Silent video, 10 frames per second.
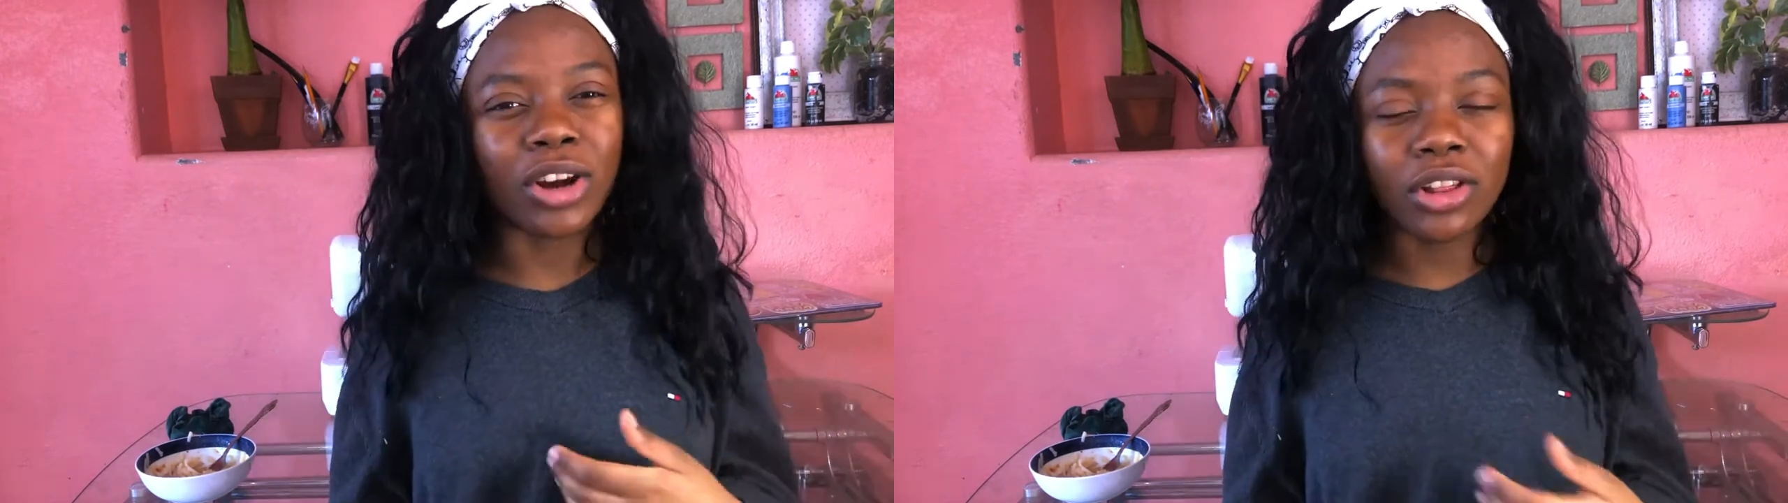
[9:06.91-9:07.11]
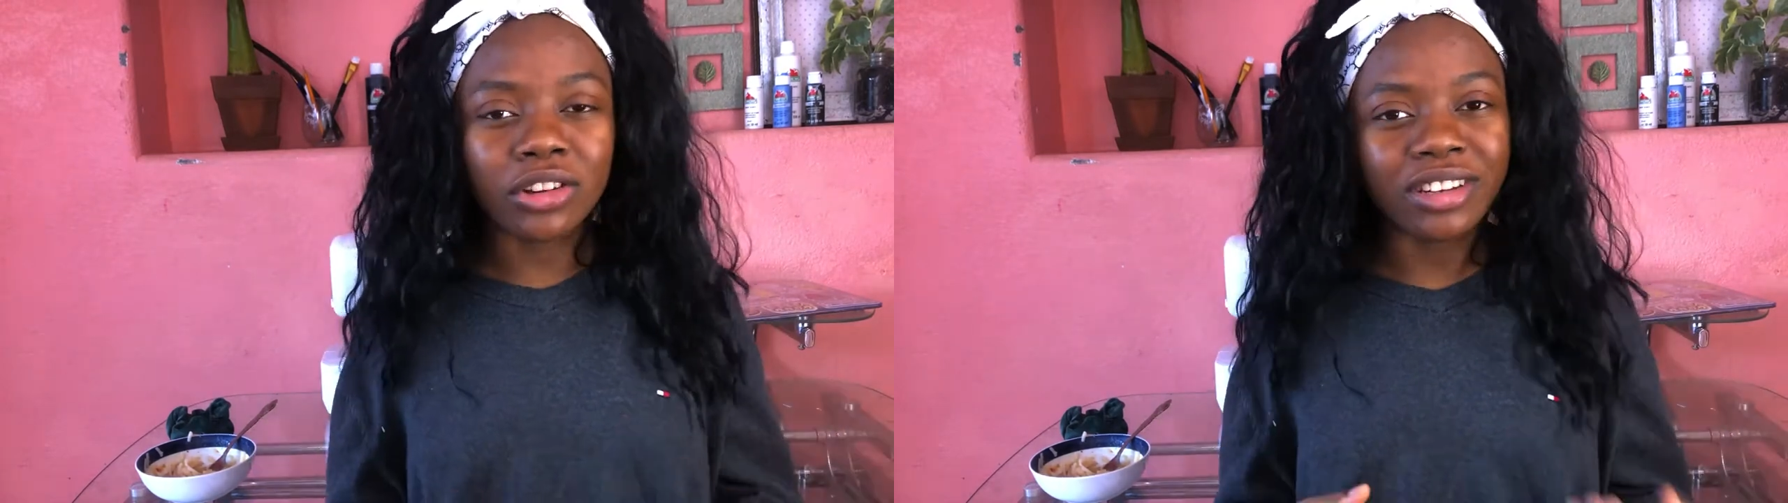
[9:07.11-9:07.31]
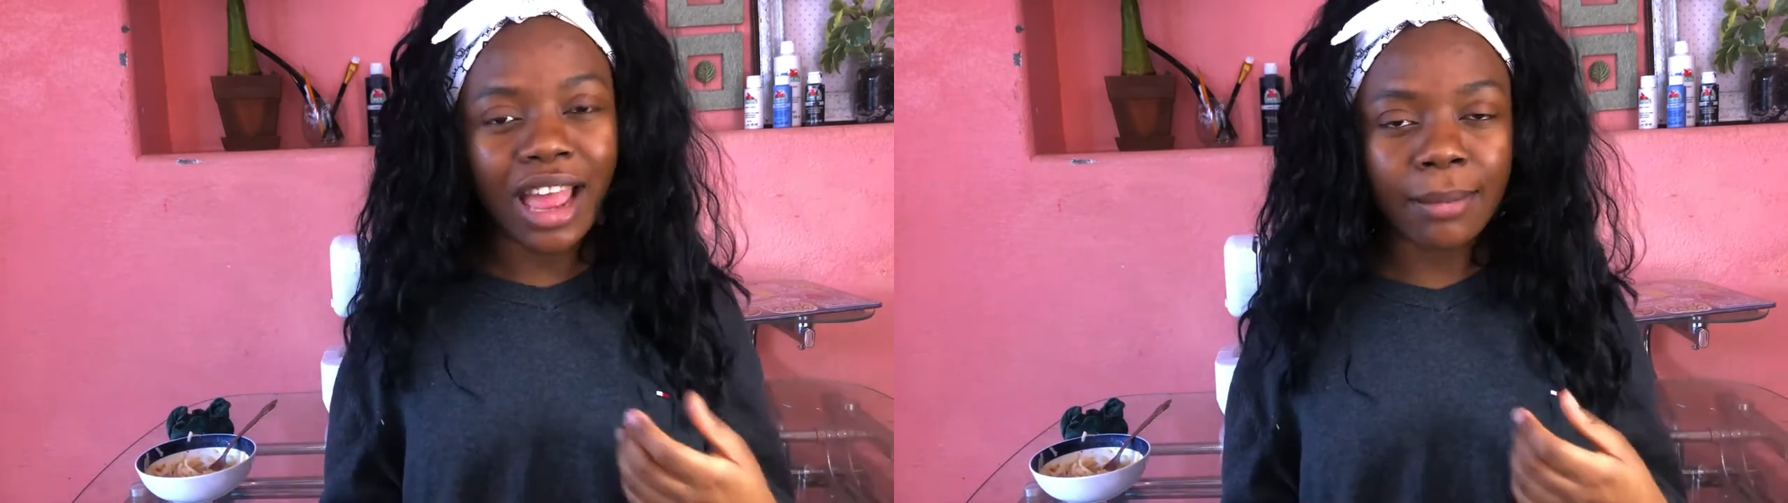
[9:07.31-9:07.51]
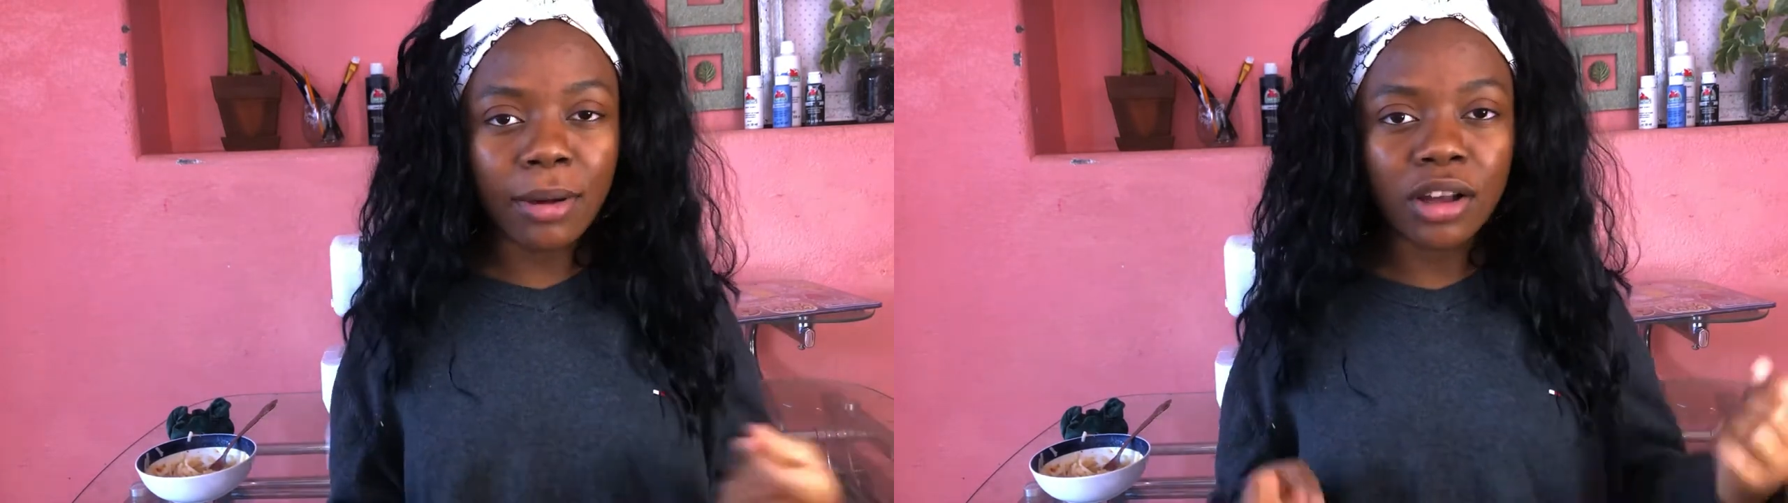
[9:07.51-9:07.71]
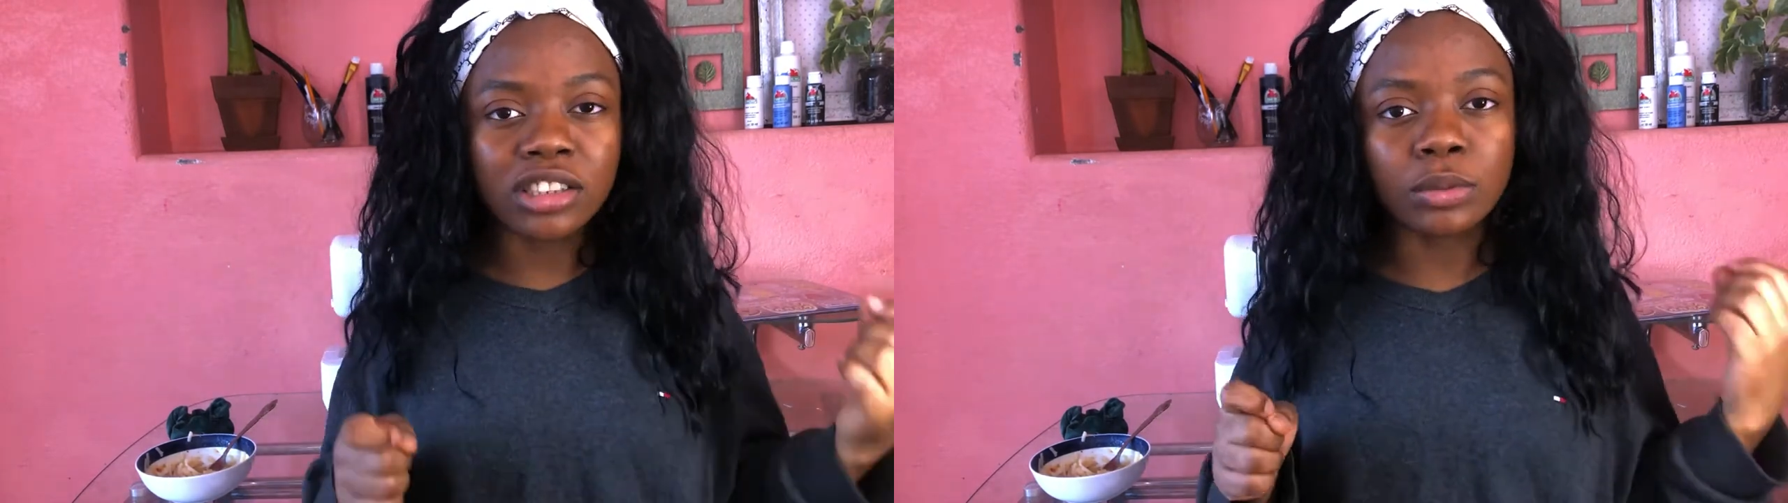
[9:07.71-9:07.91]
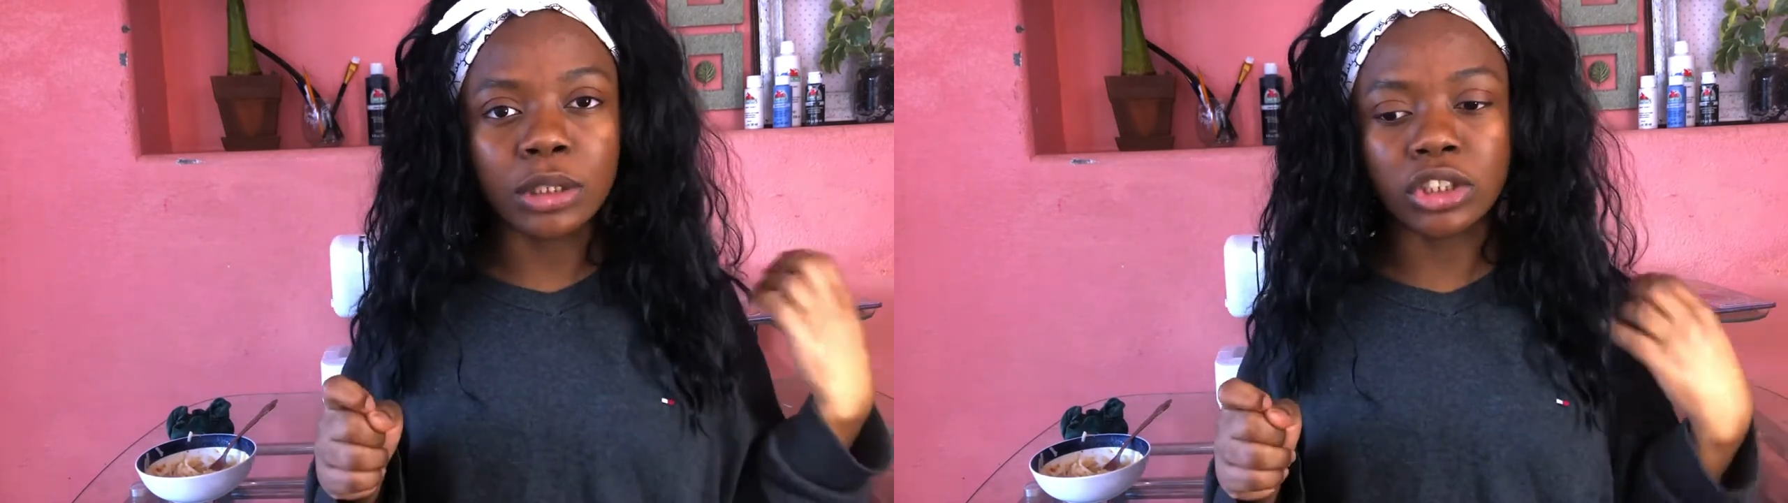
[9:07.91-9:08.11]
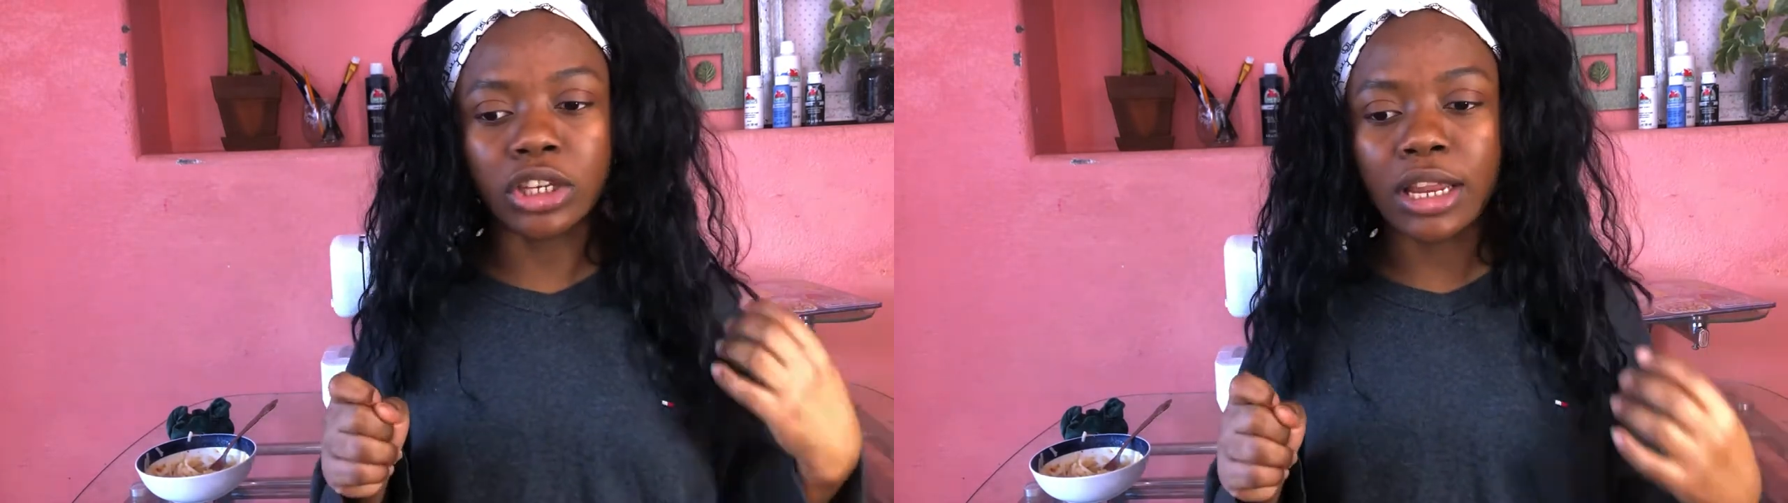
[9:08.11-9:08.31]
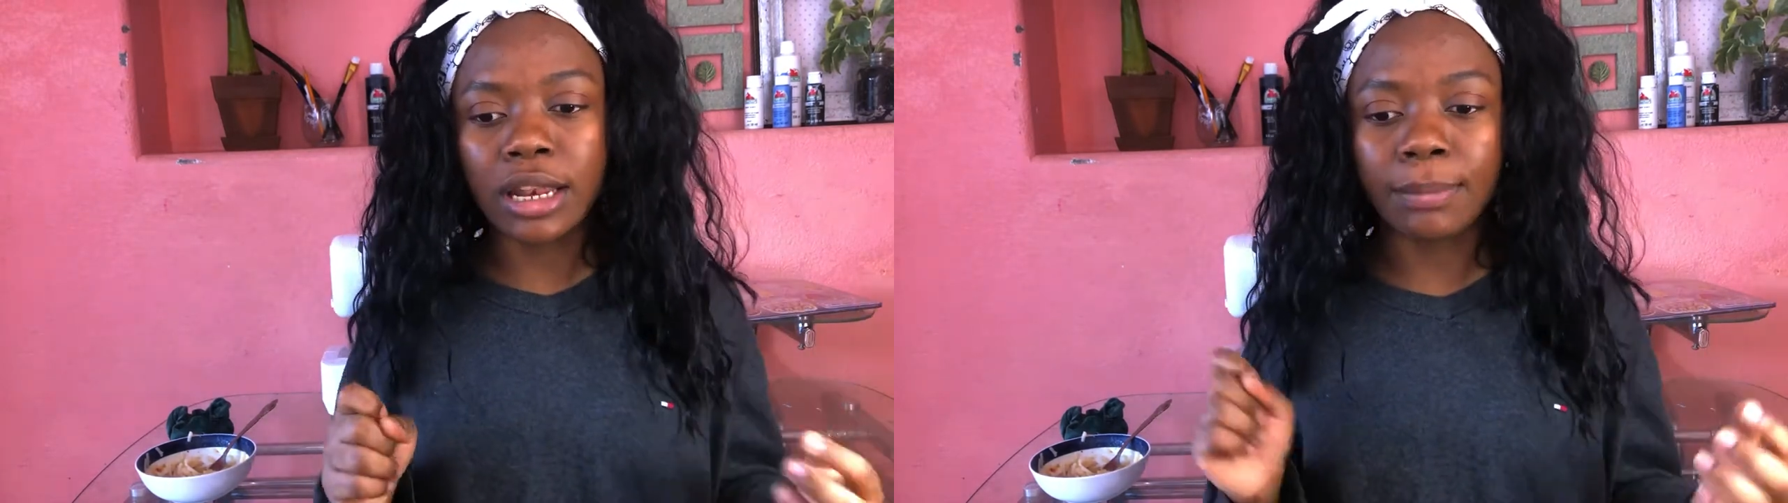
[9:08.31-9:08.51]
regular tampons
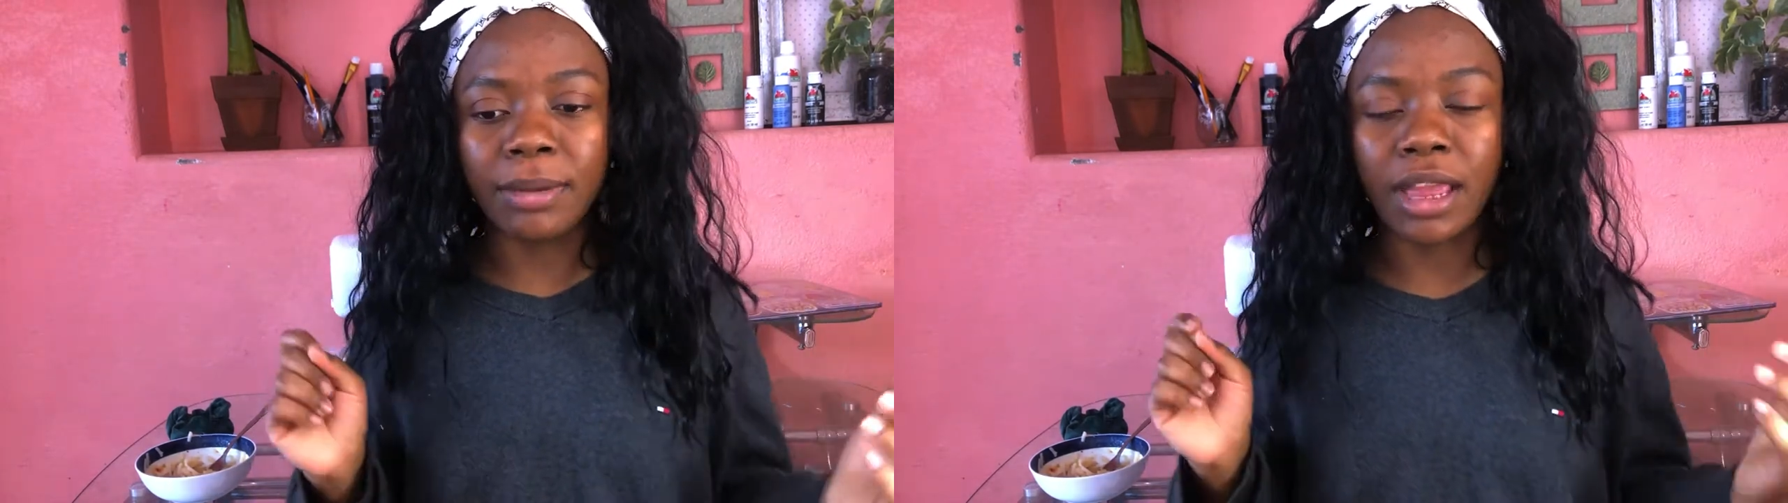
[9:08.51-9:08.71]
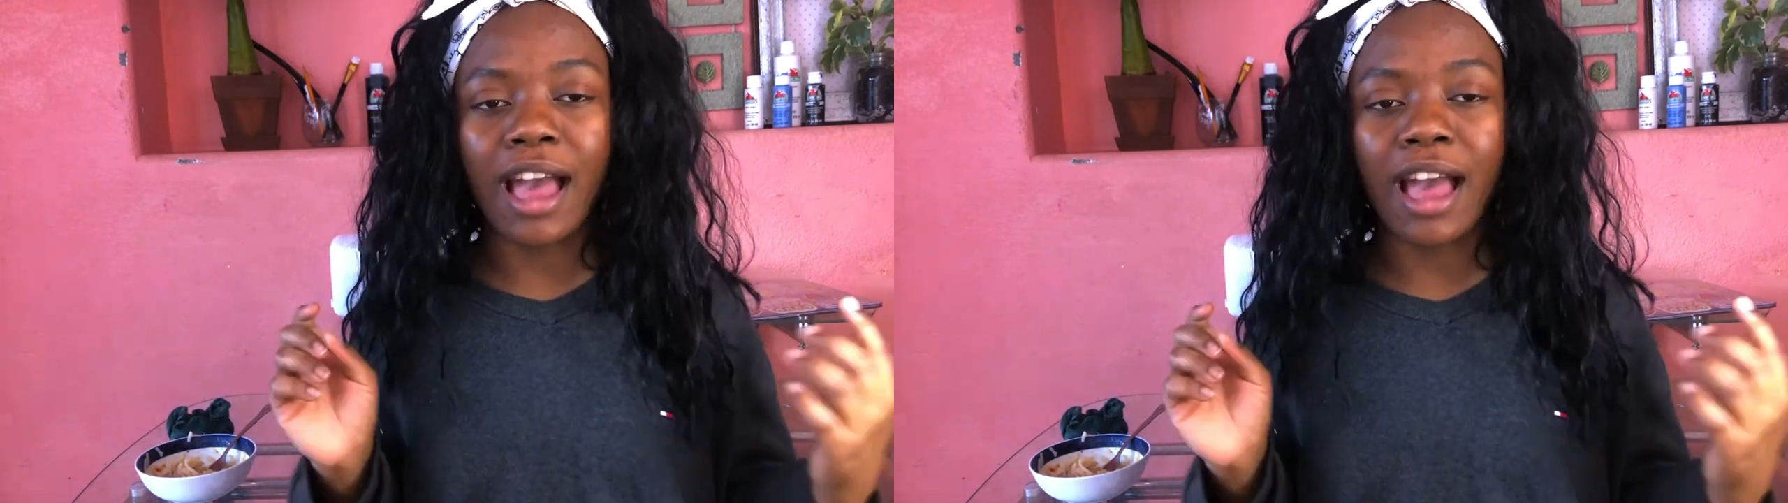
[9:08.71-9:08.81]
which can be,